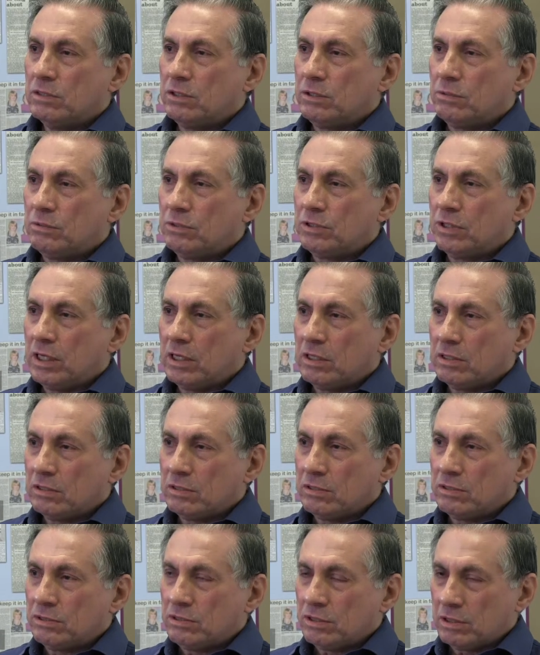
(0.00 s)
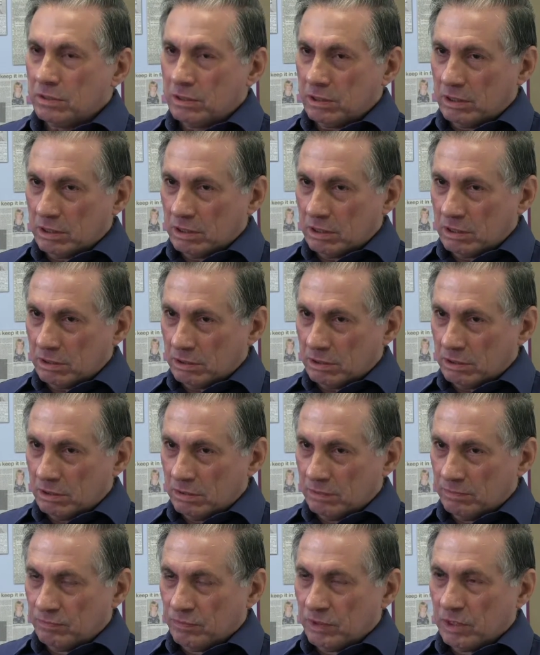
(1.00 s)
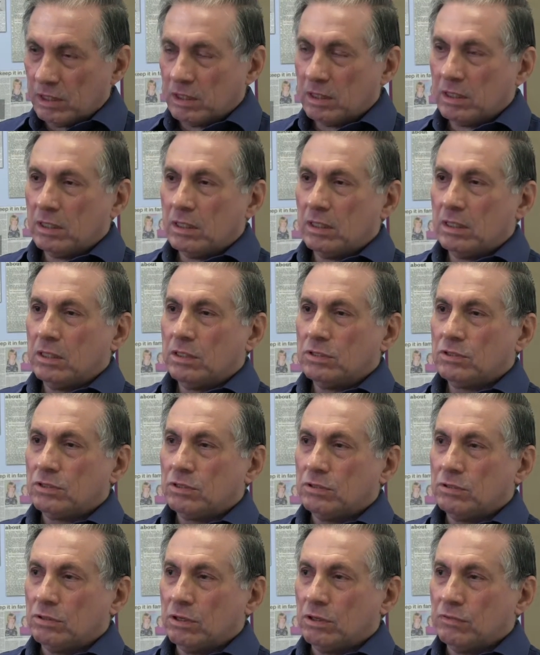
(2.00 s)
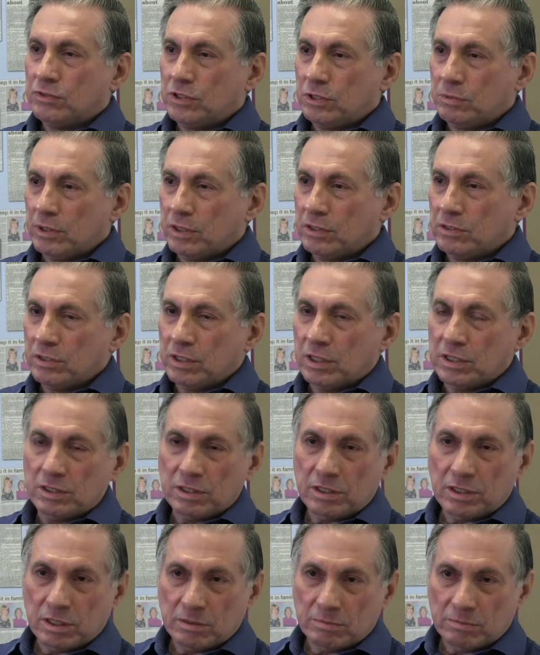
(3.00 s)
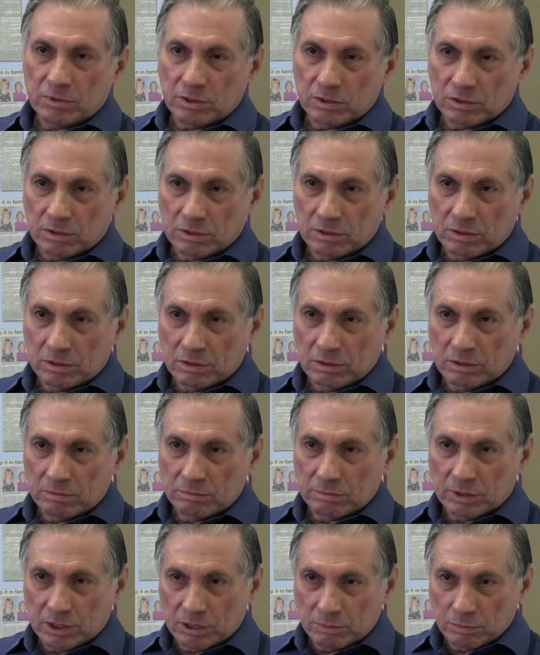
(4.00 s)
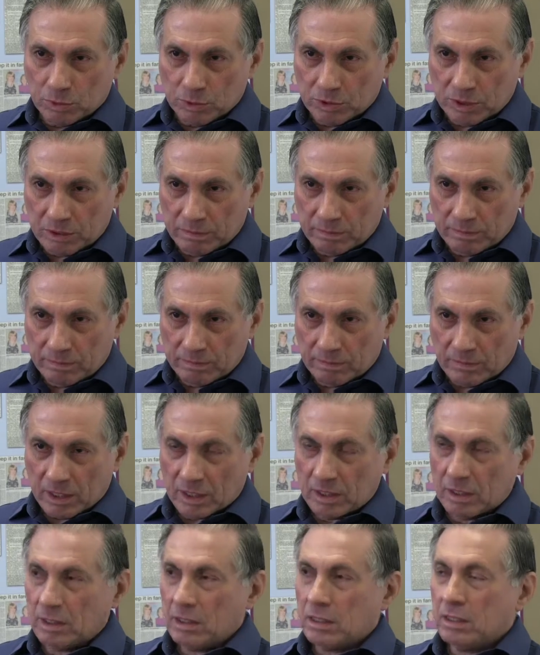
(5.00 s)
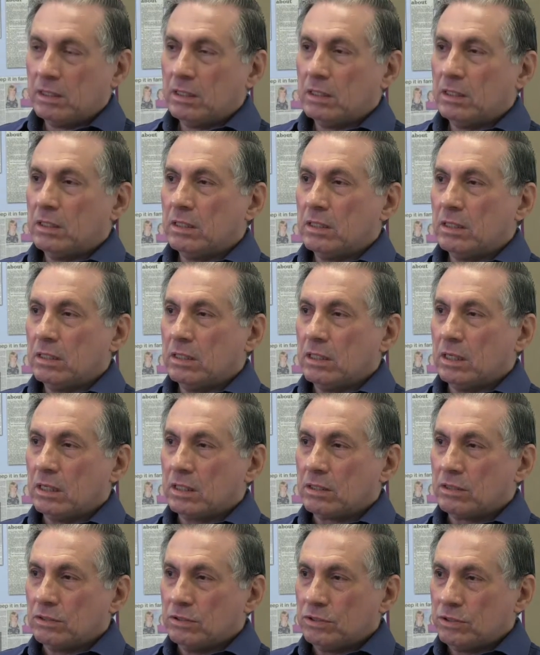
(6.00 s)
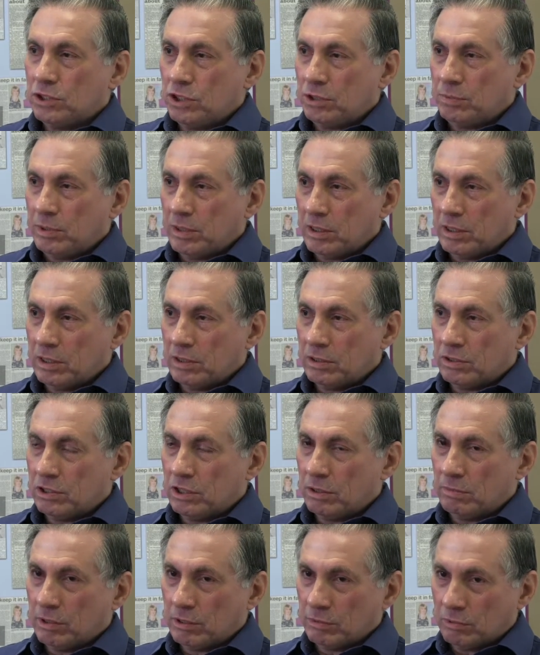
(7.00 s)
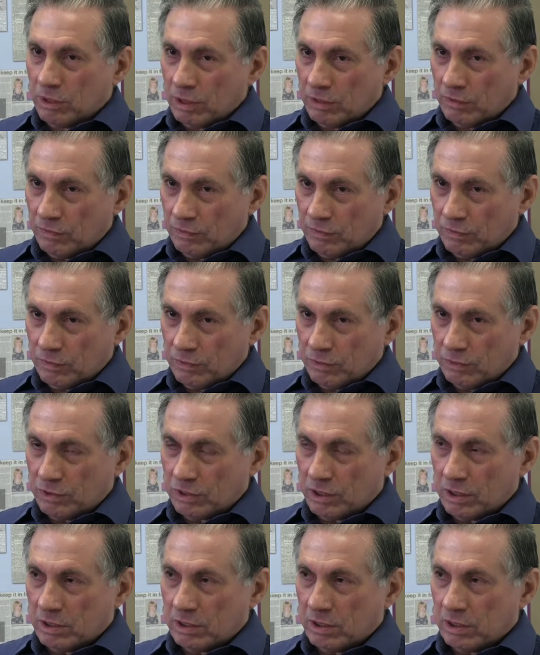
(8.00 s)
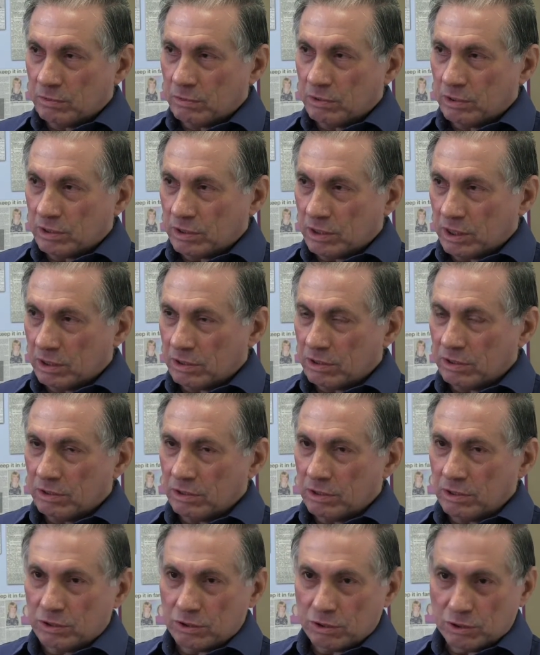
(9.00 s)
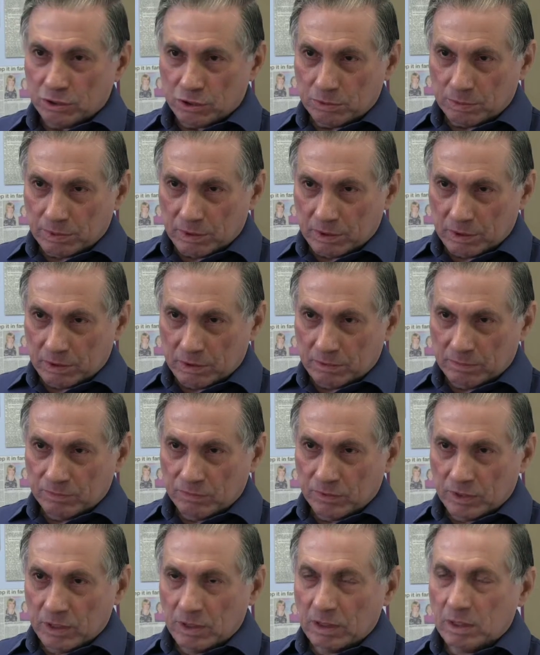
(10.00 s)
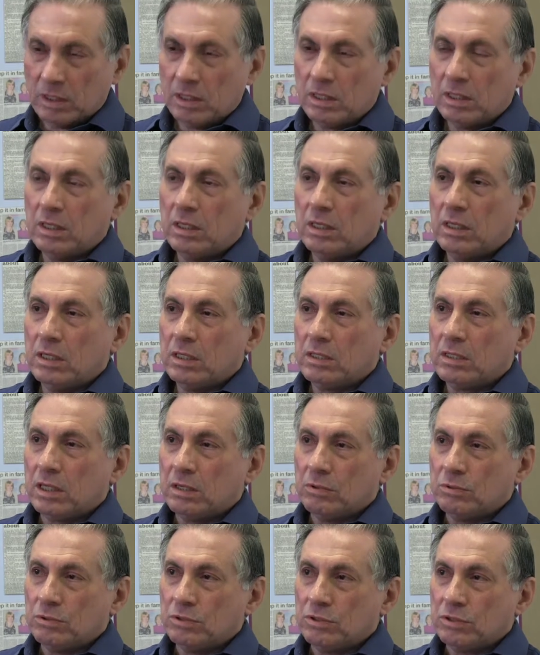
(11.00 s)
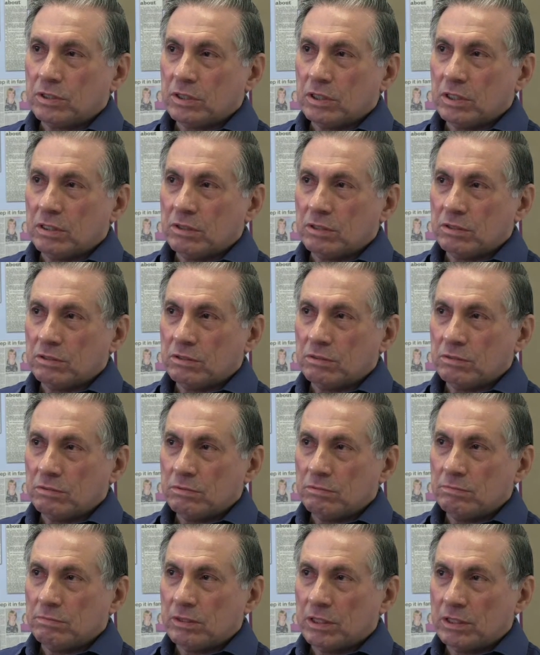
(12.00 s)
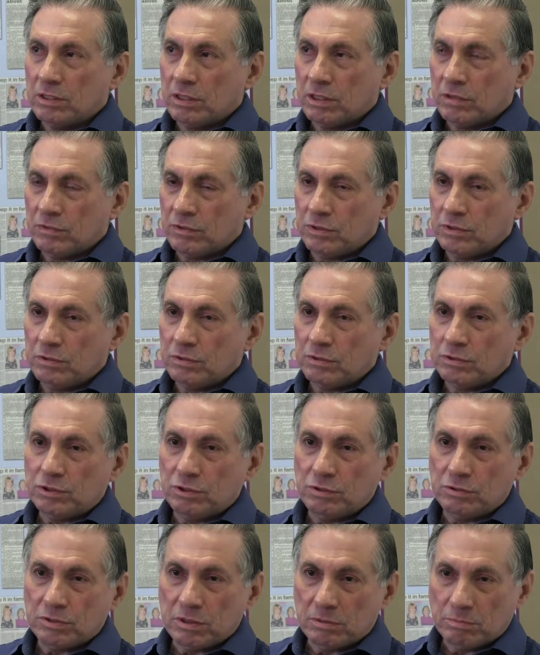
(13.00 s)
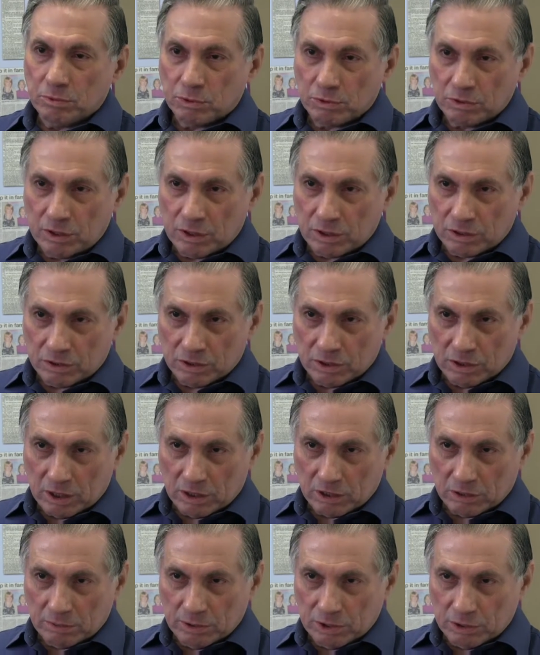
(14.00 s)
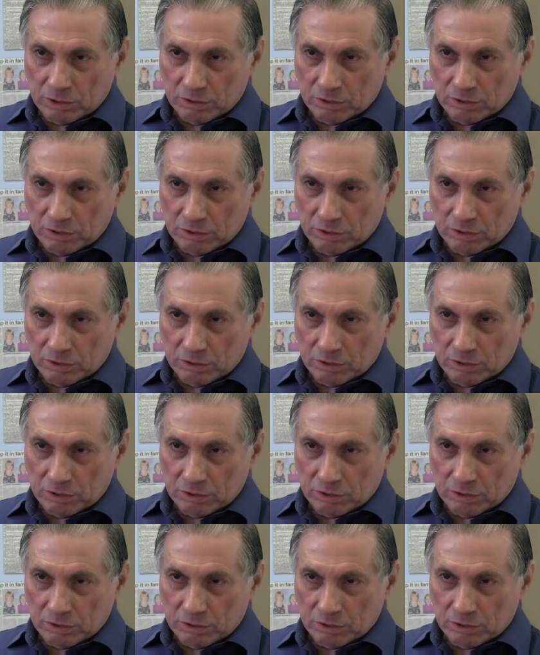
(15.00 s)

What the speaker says: she was there on Sunday night, so off she went at 8 a.m. on Monday morning. I got the GP in to see my wife, who said I want to get her into hospital. That was either Monday afternoon or Tuesday morning. It turned out to be